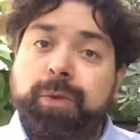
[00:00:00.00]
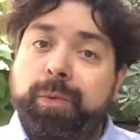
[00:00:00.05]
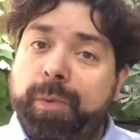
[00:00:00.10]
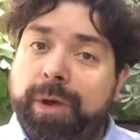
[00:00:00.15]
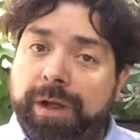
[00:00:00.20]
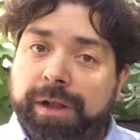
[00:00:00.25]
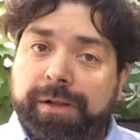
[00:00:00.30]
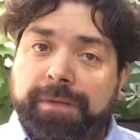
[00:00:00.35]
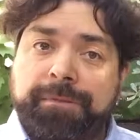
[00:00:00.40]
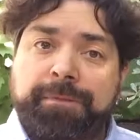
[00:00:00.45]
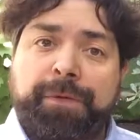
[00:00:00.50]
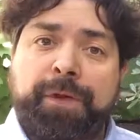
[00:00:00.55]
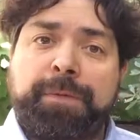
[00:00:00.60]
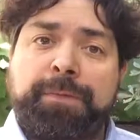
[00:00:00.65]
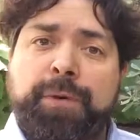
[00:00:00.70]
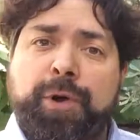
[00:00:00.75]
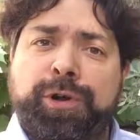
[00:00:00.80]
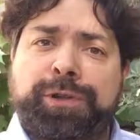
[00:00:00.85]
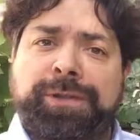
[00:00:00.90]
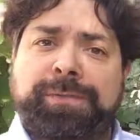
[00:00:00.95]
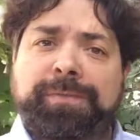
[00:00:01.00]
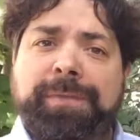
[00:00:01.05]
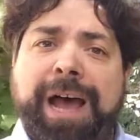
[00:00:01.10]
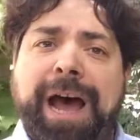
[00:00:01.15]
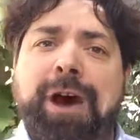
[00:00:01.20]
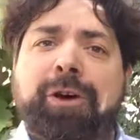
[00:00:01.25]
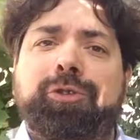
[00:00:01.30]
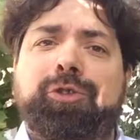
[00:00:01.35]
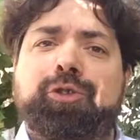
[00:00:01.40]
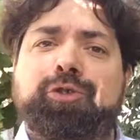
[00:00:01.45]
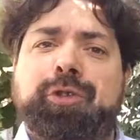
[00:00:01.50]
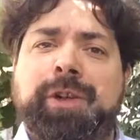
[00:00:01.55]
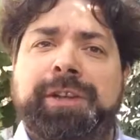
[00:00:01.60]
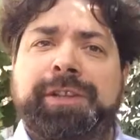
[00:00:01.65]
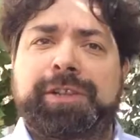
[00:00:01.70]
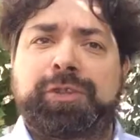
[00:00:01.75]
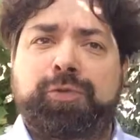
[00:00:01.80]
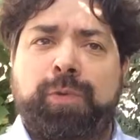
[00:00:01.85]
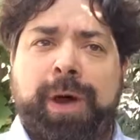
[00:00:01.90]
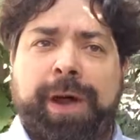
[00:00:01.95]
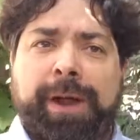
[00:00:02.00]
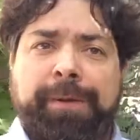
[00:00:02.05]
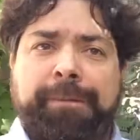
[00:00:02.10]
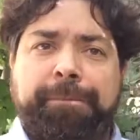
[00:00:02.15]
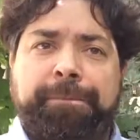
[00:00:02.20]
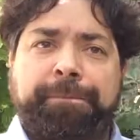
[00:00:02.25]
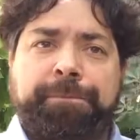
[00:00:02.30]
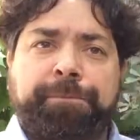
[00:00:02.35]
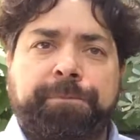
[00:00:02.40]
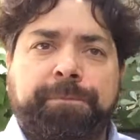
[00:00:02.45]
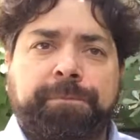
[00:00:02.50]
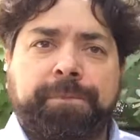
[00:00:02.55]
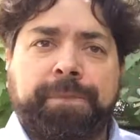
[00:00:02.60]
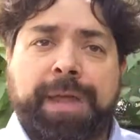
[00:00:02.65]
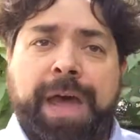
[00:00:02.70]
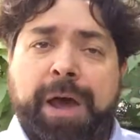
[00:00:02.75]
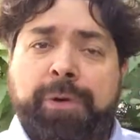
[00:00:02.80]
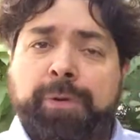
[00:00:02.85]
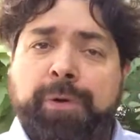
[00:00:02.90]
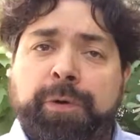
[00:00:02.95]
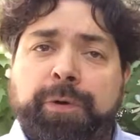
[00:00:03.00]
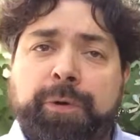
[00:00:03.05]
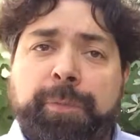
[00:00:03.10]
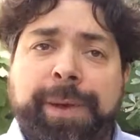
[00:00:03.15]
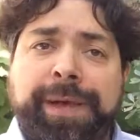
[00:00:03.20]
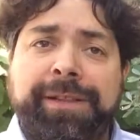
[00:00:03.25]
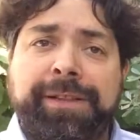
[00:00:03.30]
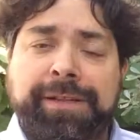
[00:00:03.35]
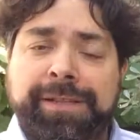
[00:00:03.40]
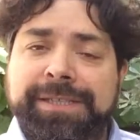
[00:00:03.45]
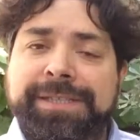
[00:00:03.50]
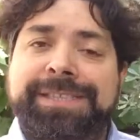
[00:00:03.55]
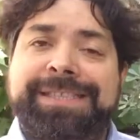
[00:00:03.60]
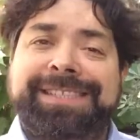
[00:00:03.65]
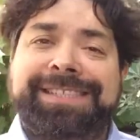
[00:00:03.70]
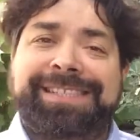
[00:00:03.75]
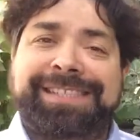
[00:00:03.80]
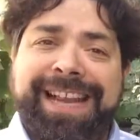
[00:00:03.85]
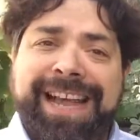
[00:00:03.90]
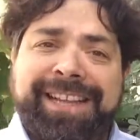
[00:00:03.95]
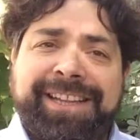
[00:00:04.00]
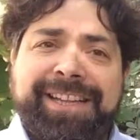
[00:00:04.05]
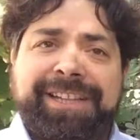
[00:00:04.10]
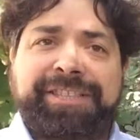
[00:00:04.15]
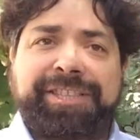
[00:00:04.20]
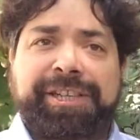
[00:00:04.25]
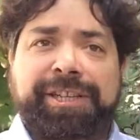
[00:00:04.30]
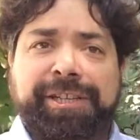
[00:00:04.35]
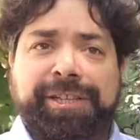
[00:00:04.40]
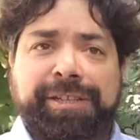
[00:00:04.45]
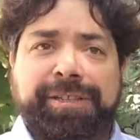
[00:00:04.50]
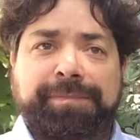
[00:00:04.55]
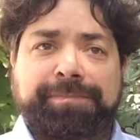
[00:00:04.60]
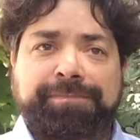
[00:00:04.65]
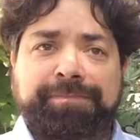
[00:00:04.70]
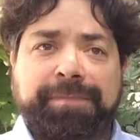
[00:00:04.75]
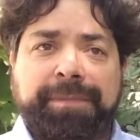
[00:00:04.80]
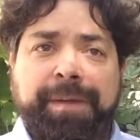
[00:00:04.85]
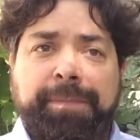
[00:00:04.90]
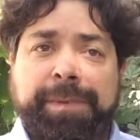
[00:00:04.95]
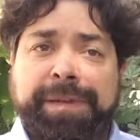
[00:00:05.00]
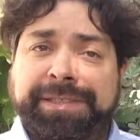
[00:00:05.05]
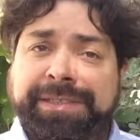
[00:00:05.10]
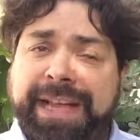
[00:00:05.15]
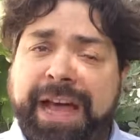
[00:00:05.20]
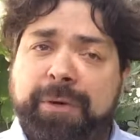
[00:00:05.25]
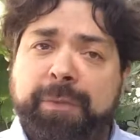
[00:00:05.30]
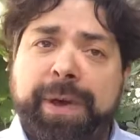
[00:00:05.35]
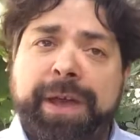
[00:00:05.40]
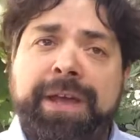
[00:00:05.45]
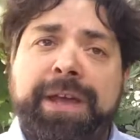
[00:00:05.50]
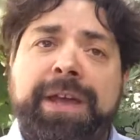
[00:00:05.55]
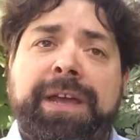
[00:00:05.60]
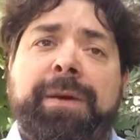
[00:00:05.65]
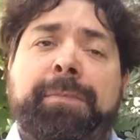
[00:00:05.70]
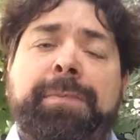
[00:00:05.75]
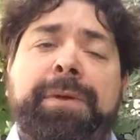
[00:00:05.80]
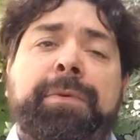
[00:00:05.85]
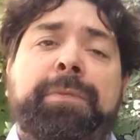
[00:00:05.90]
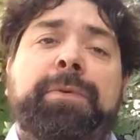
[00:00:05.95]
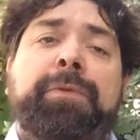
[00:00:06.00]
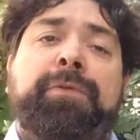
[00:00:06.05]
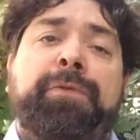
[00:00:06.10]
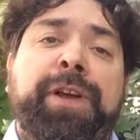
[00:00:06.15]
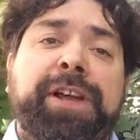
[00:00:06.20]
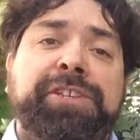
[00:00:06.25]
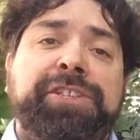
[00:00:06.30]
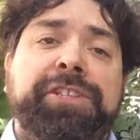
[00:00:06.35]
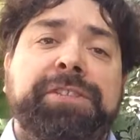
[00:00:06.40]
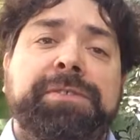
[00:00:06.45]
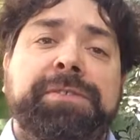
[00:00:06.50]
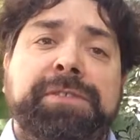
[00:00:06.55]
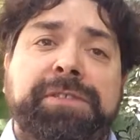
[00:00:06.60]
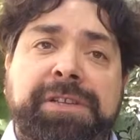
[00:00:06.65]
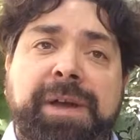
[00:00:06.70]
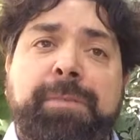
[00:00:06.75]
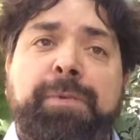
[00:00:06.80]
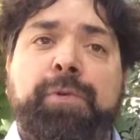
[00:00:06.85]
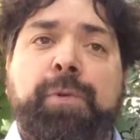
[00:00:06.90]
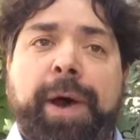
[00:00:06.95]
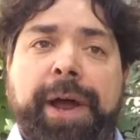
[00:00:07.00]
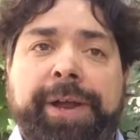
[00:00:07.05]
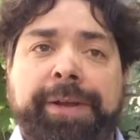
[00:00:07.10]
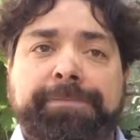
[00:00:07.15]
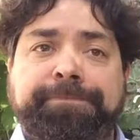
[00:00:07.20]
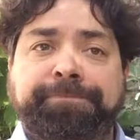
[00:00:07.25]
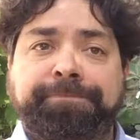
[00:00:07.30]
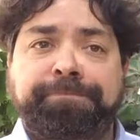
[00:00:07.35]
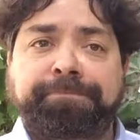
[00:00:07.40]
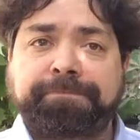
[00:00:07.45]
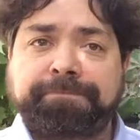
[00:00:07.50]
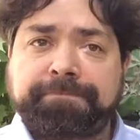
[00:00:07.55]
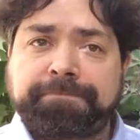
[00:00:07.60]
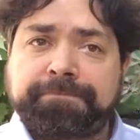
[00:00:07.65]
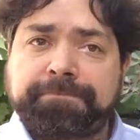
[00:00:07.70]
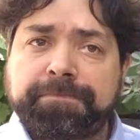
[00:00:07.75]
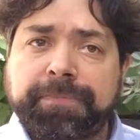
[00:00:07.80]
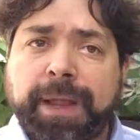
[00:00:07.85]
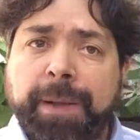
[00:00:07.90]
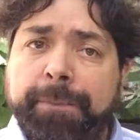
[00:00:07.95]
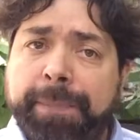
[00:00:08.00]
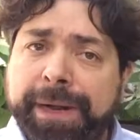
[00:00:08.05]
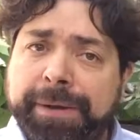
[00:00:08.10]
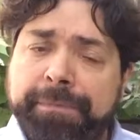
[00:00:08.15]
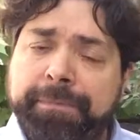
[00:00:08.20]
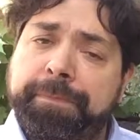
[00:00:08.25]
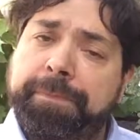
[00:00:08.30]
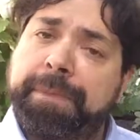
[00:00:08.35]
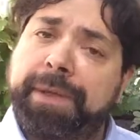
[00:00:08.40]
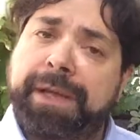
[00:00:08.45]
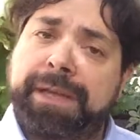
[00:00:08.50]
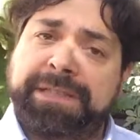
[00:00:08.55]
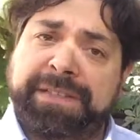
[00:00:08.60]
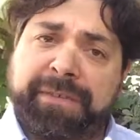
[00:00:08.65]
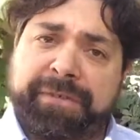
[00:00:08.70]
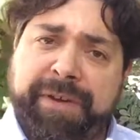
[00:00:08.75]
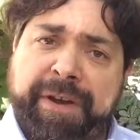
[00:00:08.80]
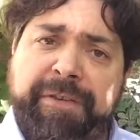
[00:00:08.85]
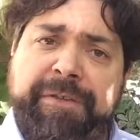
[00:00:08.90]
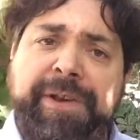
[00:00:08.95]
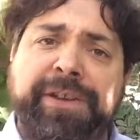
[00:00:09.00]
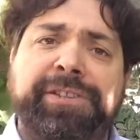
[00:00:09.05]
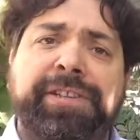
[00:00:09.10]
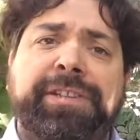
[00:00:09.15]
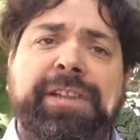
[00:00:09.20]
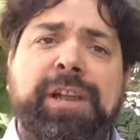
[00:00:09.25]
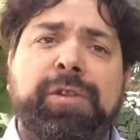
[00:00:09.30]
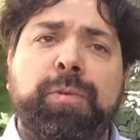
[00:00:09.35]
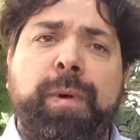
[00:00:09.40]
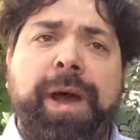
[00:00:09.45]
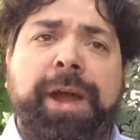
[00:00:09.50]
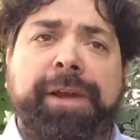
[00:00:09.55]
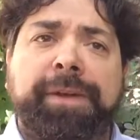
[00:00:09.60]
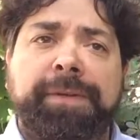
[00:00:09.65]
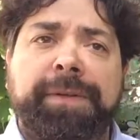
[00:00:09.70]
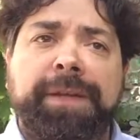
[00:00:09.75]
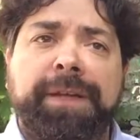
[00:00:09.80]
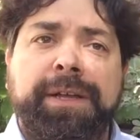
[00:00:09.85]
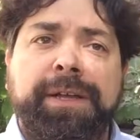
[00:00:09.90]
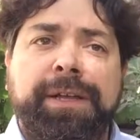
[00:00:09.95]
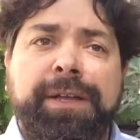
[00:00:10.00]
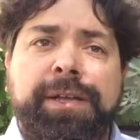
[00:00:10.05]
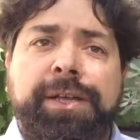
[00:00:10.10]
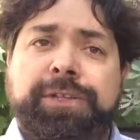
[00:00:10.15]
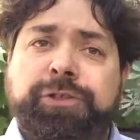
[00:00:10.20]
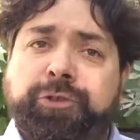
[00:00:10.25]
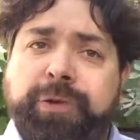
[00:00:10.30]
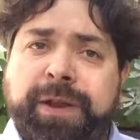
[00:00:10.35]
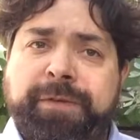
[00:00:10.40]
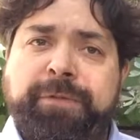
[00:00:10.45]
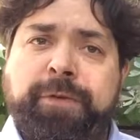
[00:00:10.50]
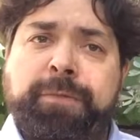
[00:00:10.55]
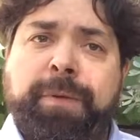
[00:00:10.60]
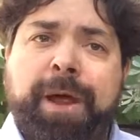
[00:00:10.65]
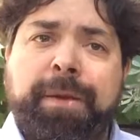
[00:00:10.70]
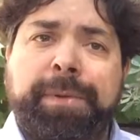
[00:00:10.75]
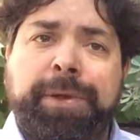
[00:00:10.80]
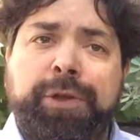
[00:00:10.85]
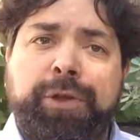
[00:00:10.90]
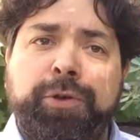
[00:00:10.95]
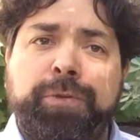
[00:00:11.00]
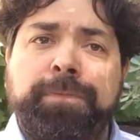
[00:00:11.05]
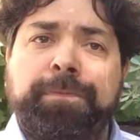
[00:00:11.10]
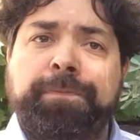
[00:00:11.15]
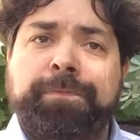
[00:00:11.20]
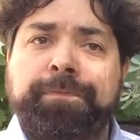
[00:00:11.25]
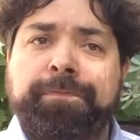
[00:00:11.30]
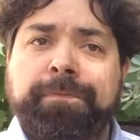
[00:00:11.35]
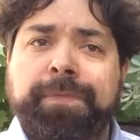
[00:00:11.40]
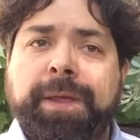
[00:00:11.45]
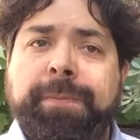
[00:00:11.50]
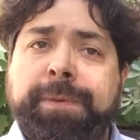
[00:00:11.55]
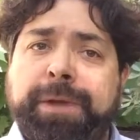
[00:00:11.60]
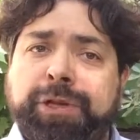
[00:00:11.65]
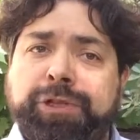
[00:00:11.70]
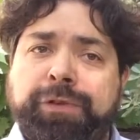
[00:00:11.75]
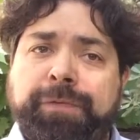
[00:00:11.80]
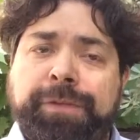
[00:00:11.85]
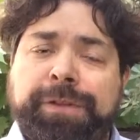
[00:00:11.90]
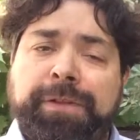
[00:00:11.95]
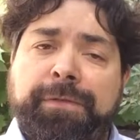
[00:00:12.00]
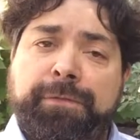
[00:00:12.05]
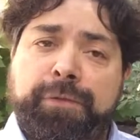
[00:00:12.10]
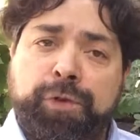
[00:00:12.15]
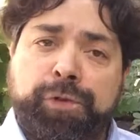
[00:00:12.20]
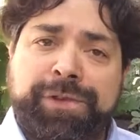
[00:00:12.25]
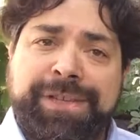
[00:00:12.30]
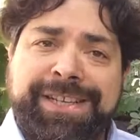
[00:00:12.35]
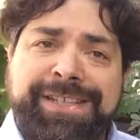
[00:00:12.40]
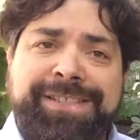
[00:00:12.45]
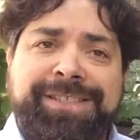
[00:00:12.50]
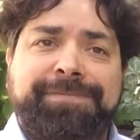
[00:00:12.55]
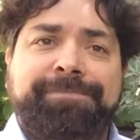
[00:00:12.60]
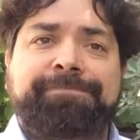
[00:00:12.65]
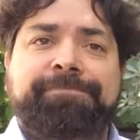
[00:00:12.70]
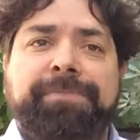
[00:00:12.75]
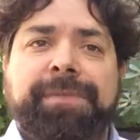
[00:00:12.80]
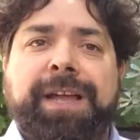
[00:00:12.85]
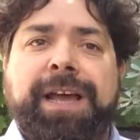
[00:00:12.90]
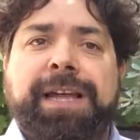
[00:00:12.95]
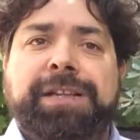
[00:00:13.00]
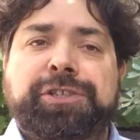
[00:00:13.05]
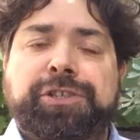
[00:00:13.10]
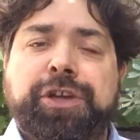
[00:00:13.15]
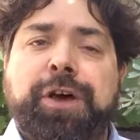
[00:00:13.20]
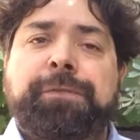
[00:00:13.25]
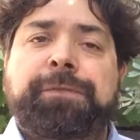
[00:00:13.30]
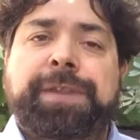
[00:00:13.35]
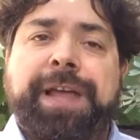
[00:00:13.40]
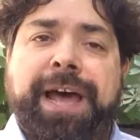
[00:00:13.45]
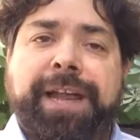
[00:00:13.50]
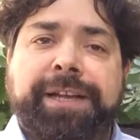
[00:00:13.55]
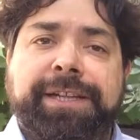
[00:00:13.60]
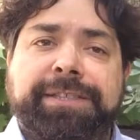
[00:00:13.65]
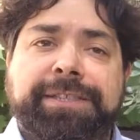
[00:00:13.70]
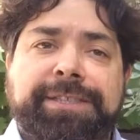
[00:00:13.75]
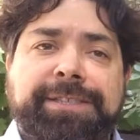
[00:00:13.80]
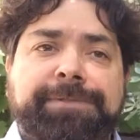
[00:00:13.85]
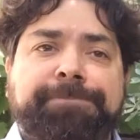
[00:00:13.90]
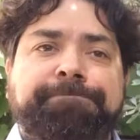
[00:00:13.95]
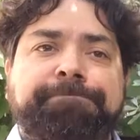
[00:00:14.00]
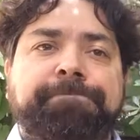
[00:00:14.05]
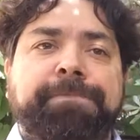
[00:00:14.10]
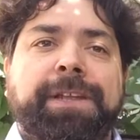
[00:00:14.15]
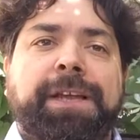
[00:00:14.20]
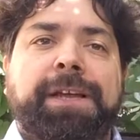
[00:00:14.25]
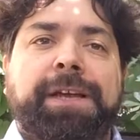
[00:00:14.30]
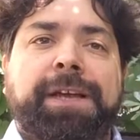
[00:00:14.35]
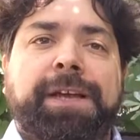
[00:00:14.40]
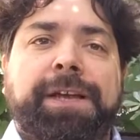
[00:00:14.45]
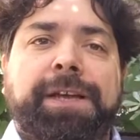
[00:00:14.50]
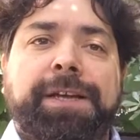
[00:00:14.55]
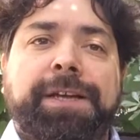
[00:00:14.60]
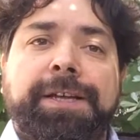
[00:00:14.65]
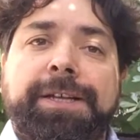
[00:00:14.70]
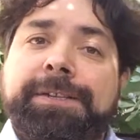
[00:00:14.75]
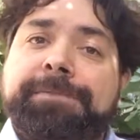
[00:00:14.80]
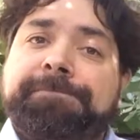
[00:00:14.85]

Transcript: Well, very important, how to drink this wine. I would recommend slightly chilled because that way it can be a refreshing summer wine. But it's a very versatile wine. It's great for barbecue because of its fruitness and soft tannins. Uh,